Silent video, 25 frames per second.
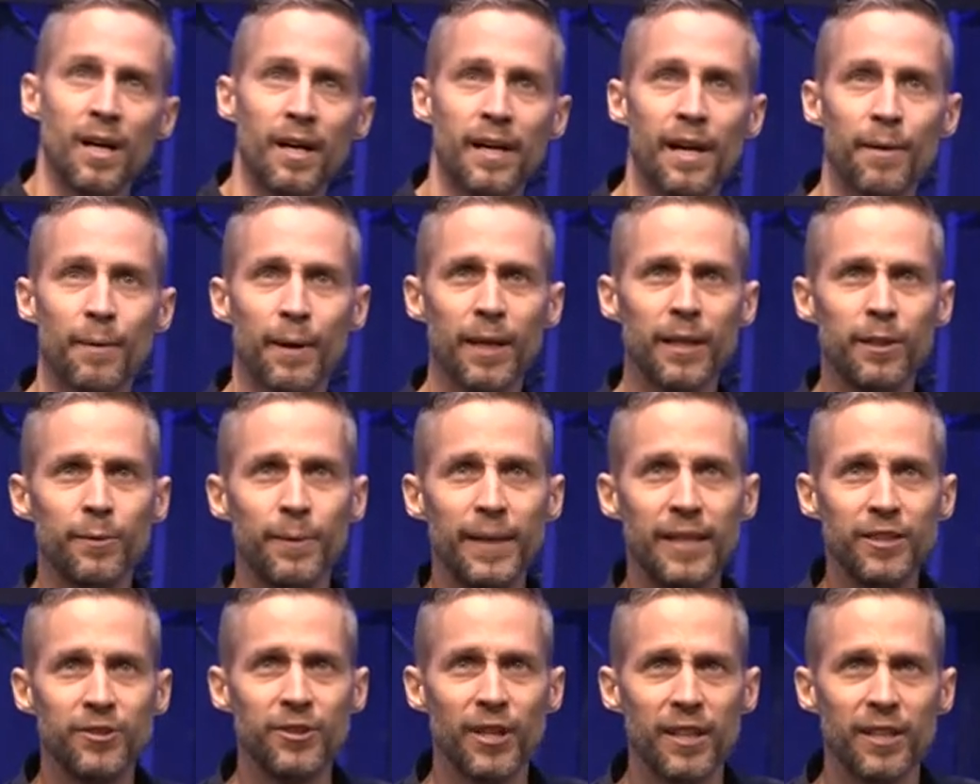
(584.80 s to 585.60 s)
okay we're going to
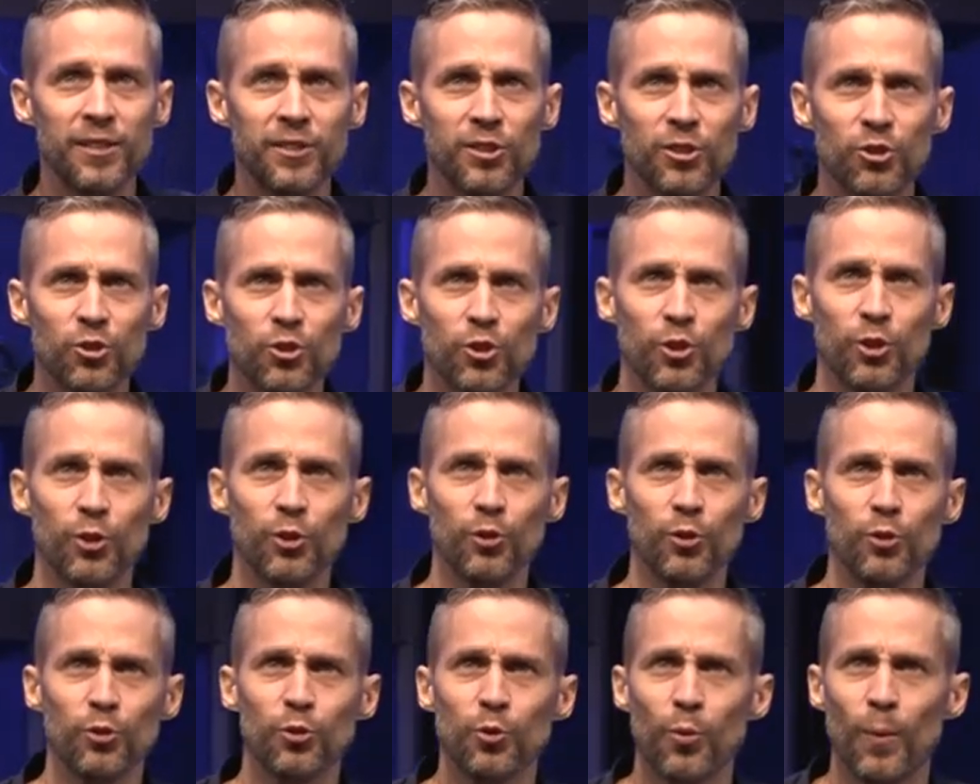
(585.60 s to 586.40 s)
read genesis
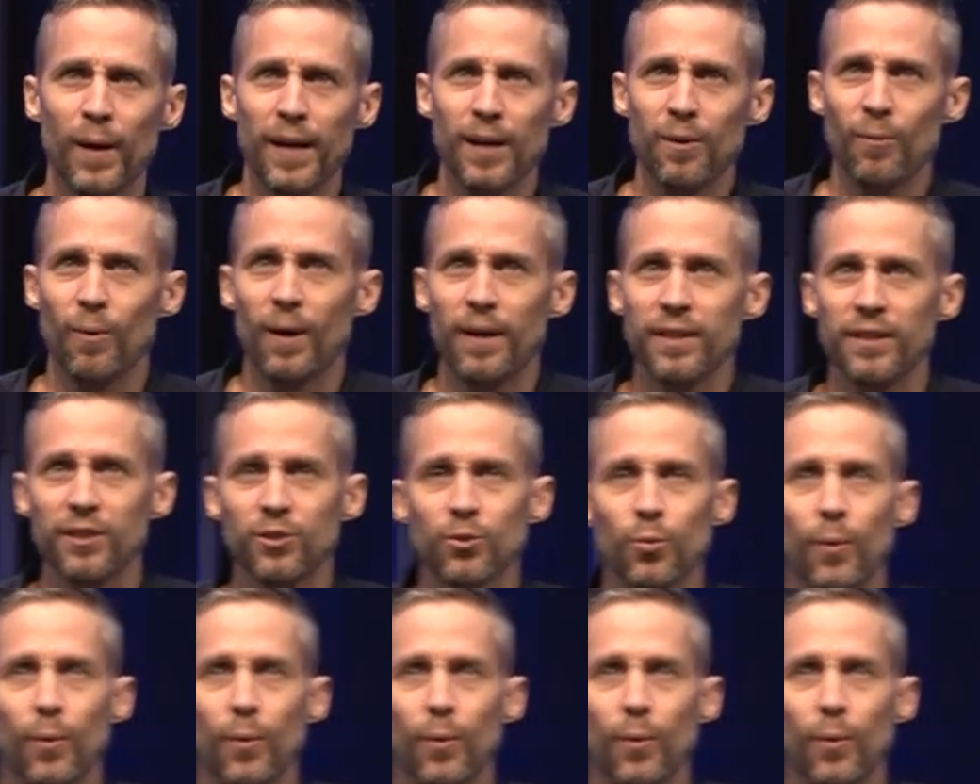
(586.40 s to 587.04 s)
2 21 to